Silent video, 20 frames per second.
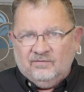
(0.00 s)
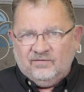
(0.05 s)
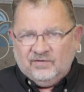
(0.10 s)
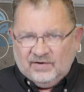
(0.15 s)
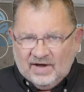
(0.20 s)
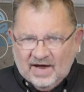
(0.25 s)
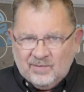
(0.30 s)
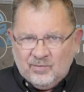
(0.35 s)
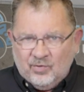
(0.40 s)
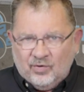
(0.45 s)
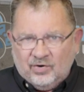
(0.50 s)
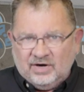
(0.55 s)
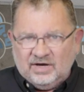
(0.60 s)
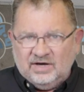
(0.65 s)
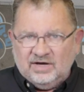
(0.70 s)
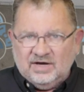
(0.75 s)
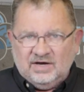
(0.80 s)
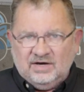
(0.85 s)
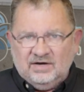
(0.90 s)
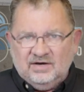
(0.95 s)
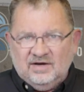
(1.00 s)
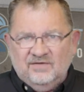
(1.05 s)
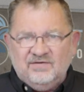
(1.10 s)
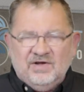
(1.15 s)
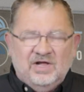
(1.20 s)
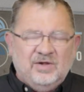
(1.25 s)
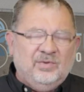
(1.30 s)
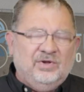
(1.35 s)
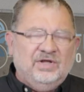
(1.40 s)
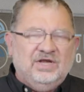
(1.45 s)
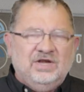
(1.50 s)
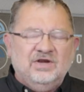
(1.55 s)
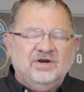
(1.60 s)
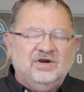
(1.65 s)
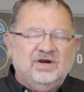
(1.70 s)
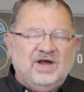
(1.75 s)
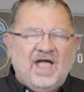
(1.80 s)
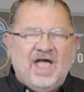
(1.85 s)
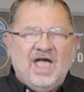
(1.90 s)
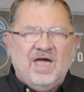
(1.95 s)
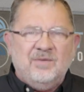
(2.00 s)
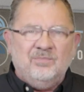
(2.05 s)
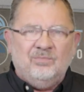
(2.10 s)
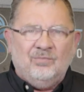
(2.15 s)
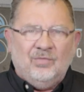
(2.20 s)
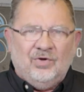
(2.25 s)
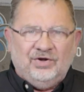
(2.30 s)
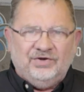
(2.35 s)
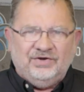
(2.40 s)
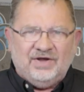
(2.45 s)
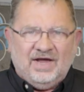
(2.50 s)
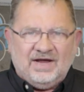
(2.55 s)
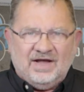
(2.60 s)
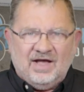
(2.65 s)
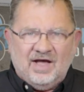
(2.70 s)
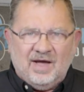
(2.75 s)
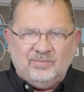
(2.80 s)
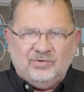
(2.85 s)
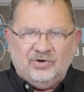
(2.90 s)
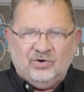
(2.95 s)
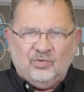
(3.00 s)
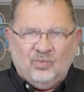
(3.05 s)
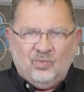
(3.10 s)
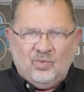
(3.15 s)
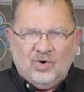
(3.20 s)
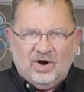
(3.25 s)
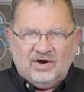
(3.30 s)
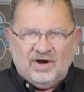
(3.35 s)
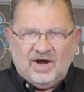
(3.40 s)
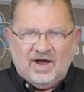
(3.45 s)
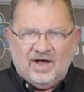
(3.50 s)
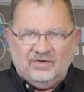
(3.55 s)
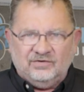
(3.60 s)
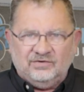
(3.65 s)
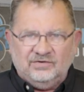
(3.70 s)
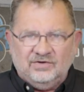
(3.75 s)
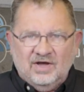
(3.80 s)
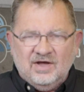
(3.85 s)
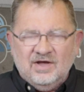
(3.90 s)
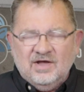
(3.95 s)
Flymore Kit available here at Multicopter Warehouse.